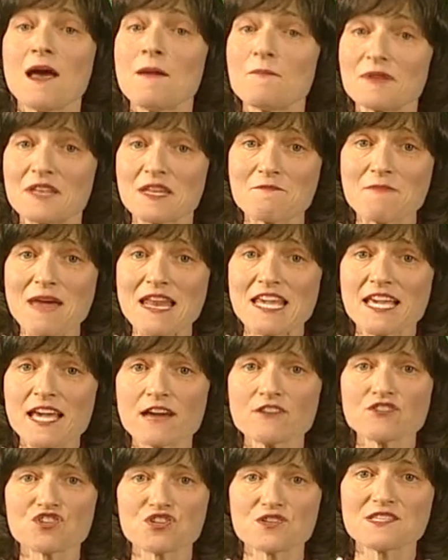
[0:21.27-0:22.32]
But in many
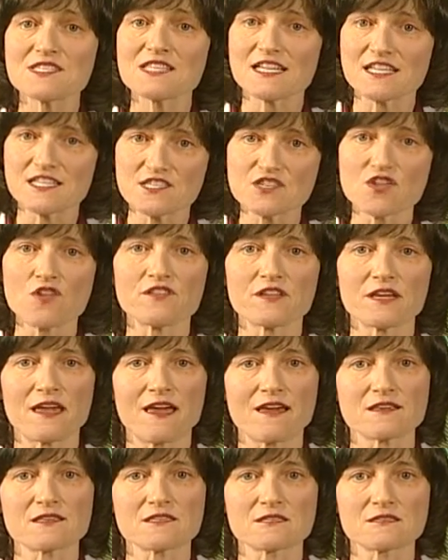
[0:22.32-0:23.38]
countries that is not the
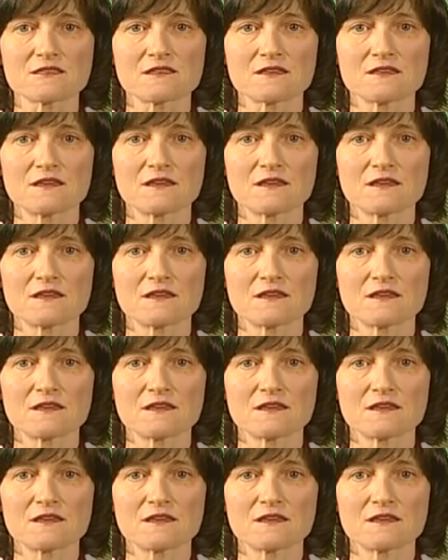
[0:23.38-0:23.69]
case.